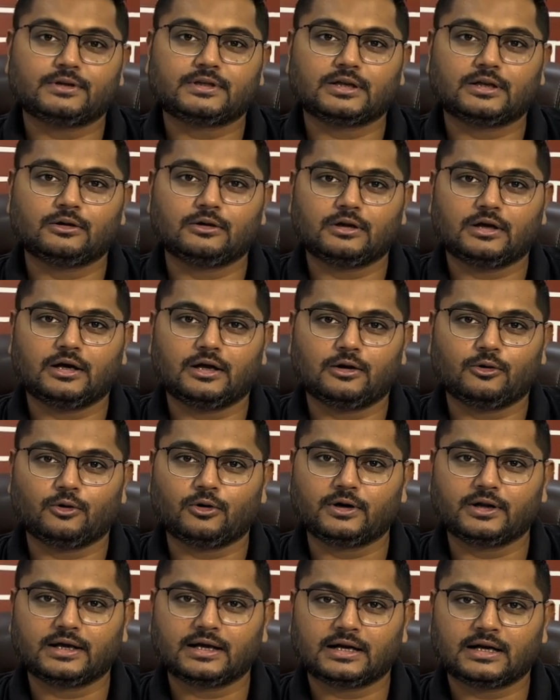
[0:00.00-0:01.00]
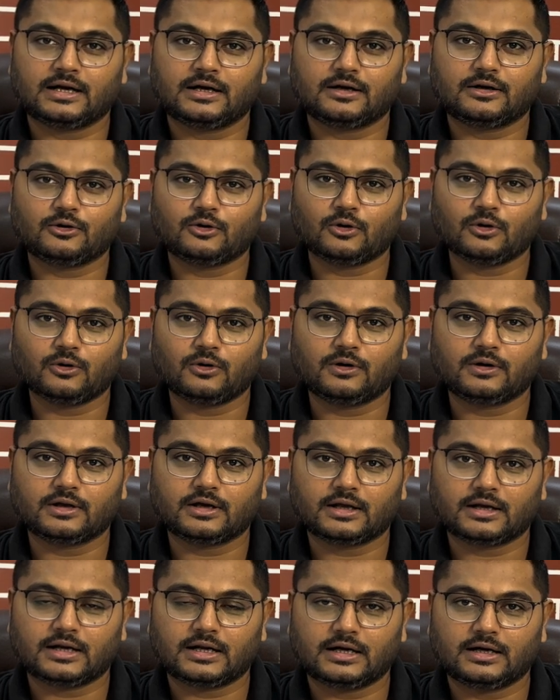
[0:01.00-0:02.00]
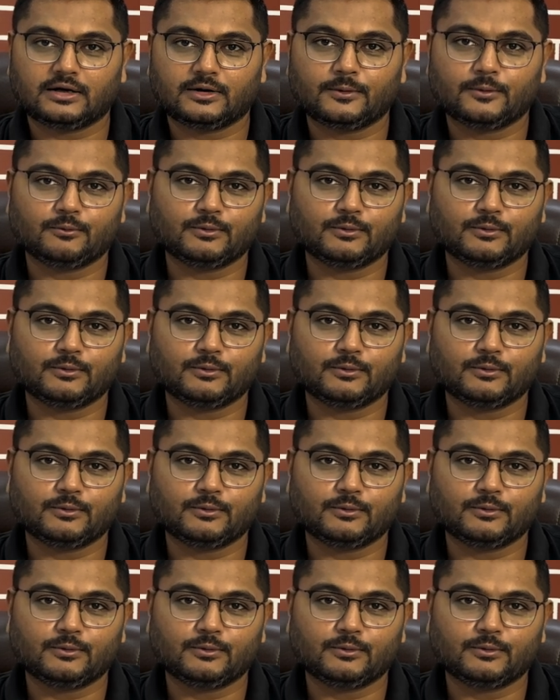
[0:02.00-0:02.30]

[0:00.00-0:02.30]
the load current, no load current,